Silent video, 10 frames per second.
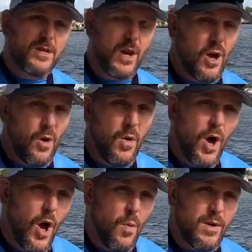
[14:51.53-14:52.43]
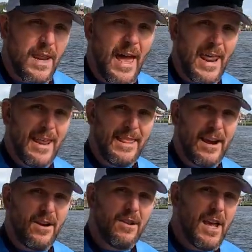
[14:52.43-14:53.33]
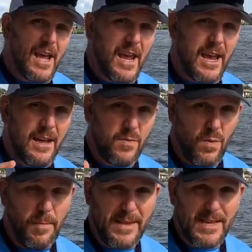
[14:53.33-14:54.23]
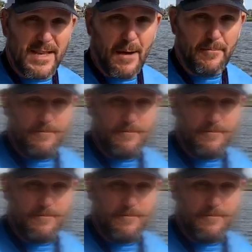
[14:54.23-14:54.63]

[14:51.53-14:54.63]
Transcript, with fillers: So we're going to head in there and we'll pick this up.